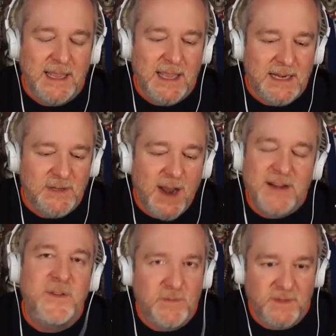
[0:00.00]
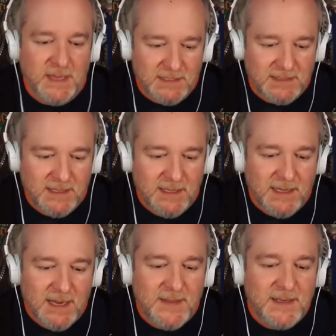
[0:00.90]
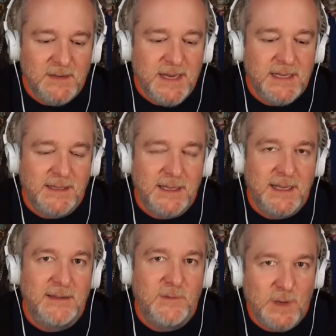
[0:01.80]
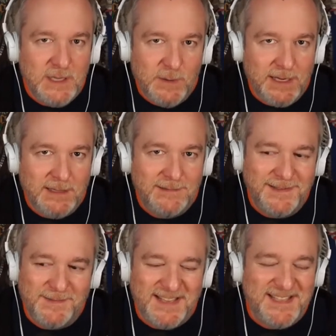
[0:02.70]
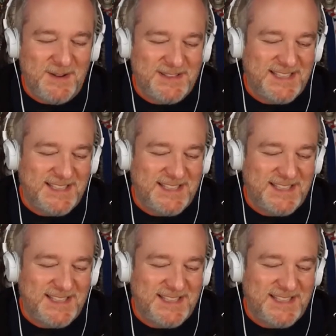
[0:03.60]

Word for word: and I tried a few things and then immediately quit doing it because